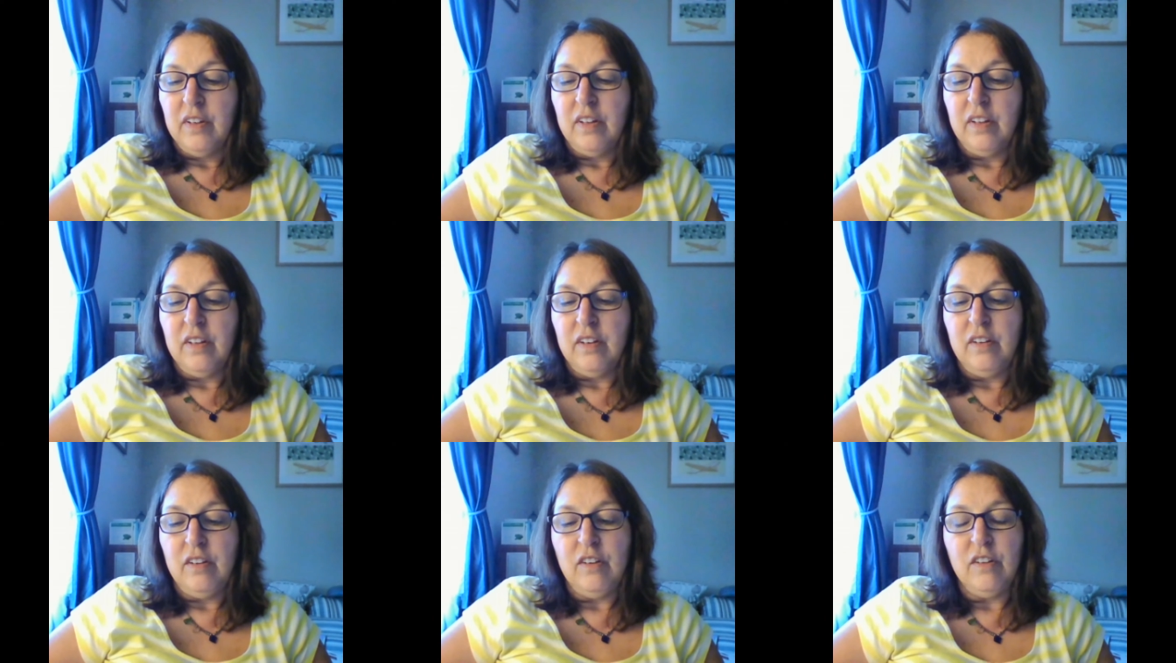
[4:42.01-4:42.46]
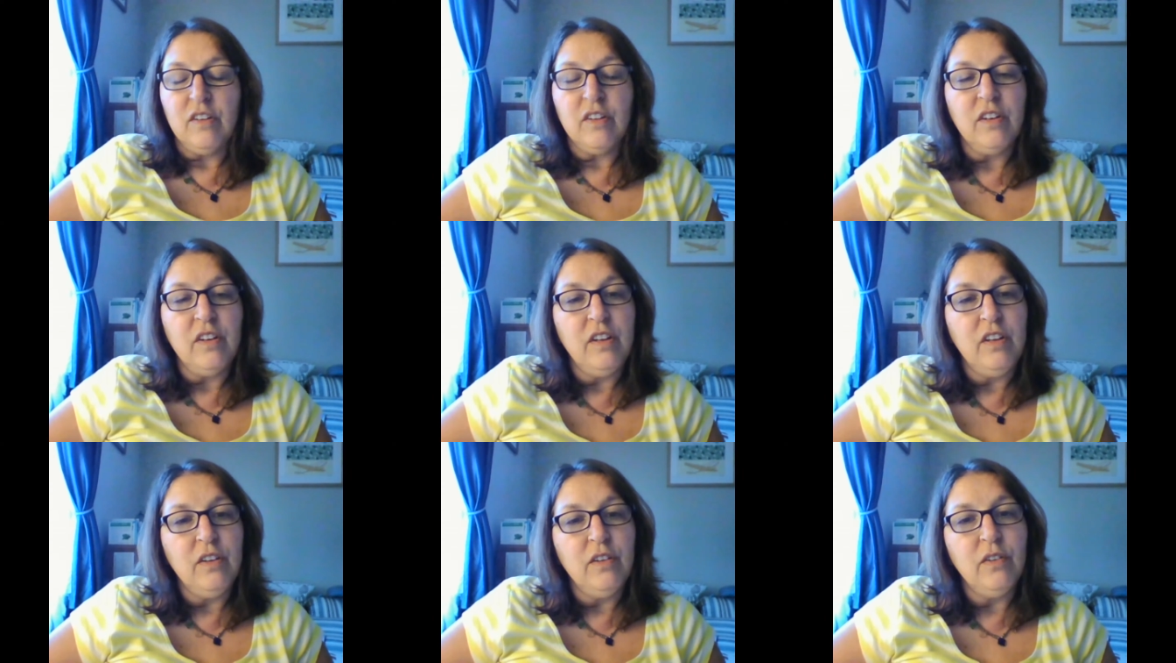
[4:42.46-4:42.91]
And you're
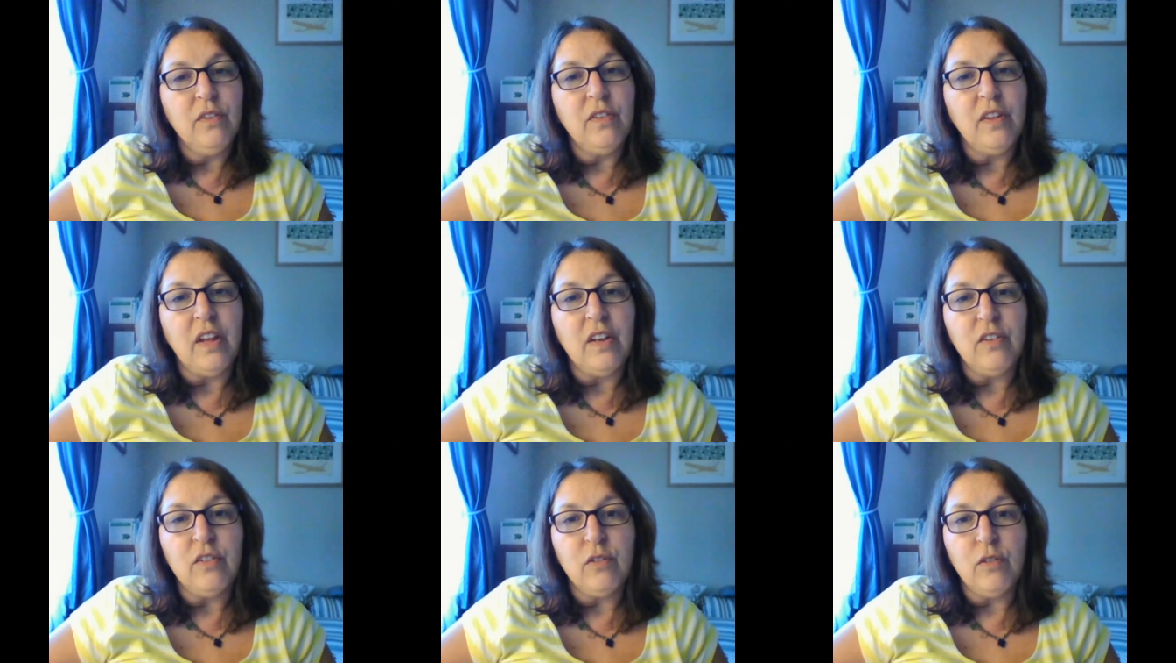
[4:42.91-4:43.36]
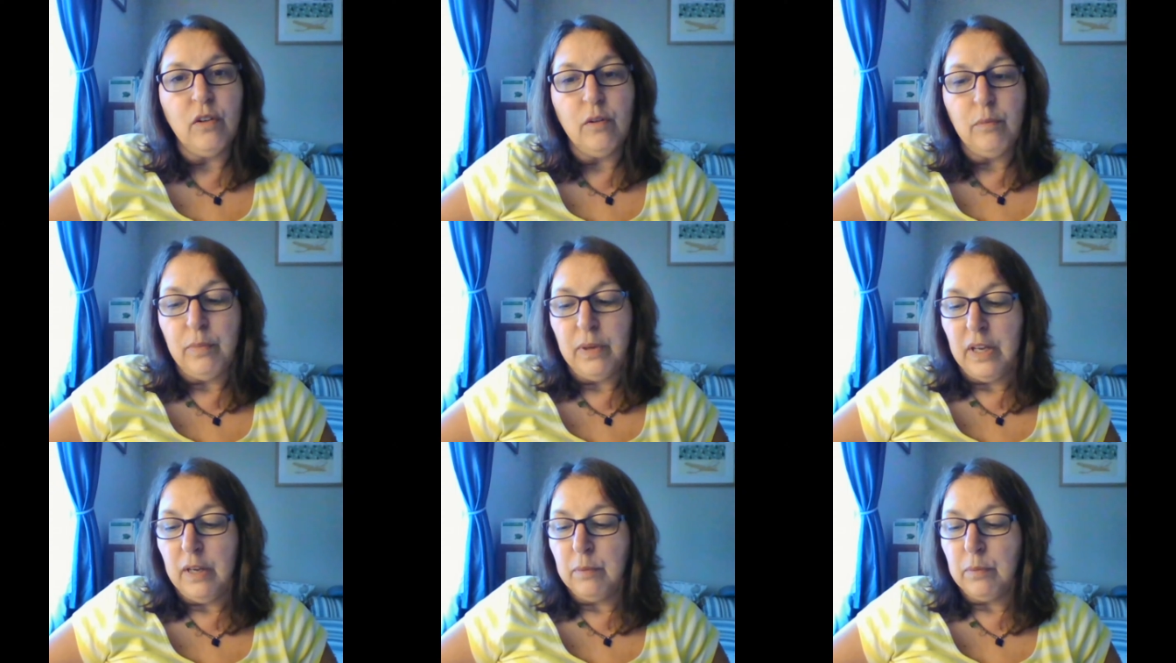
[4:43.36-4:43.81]
going to use that
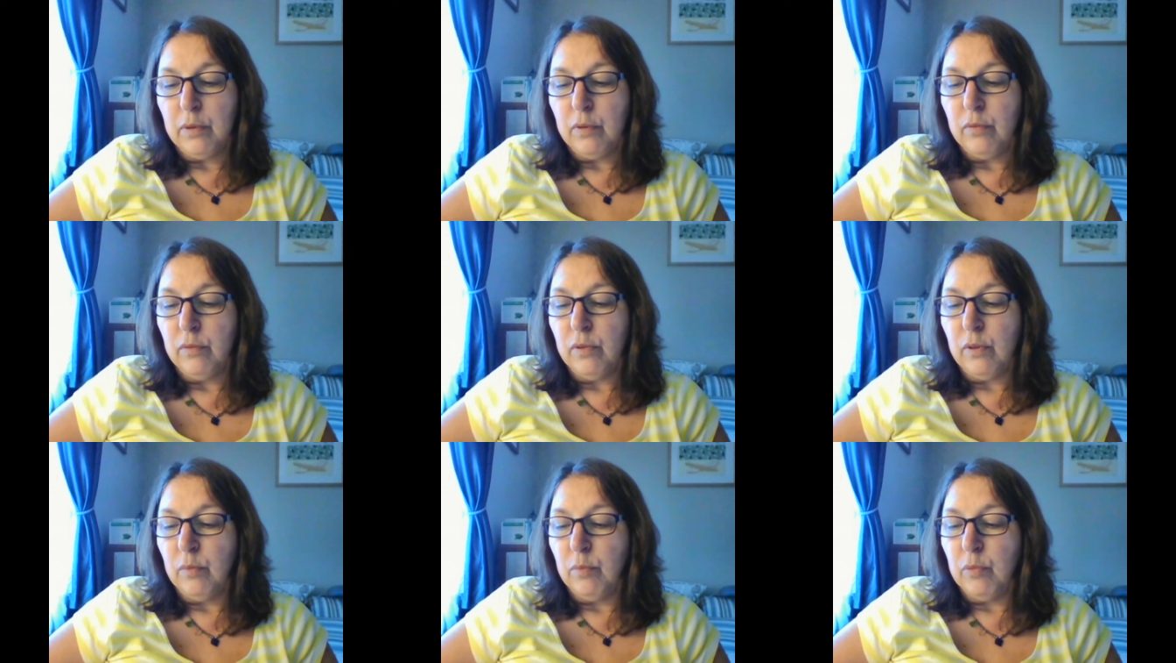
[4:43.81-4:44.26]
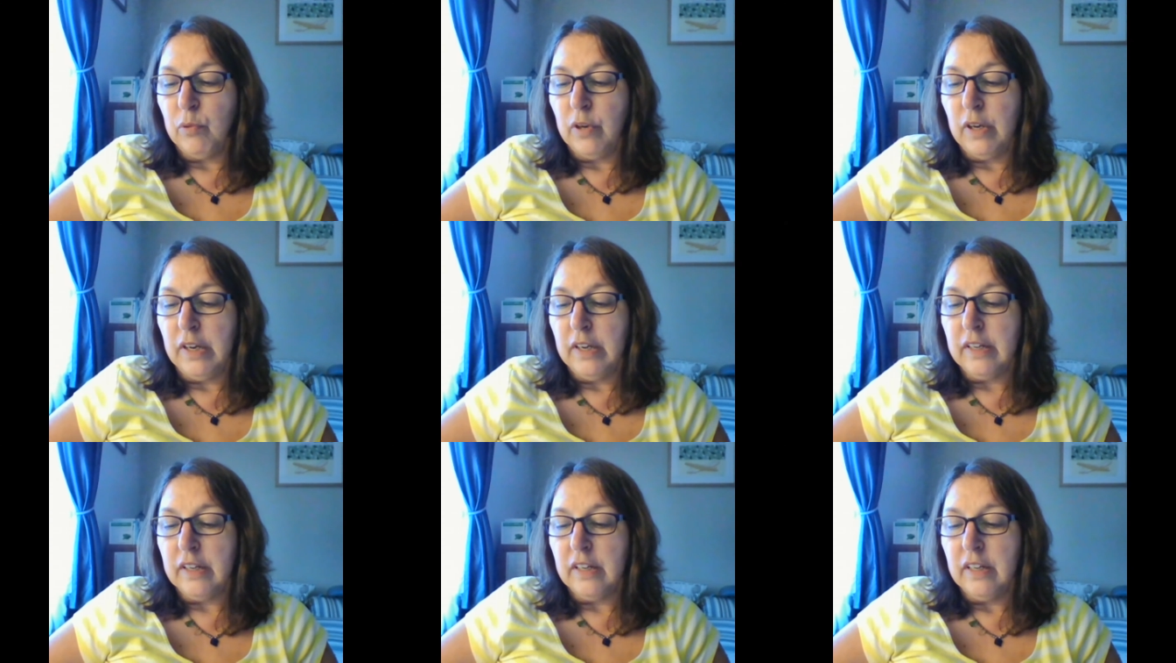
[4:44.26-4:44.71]
short paper
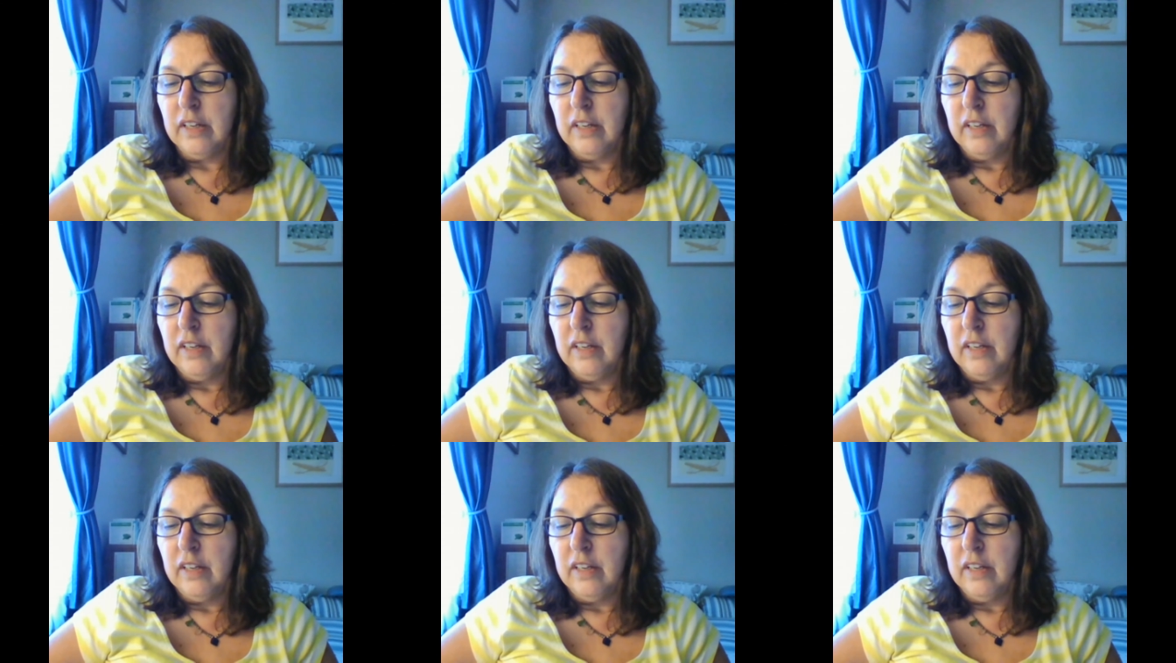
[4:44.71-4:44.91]
rubric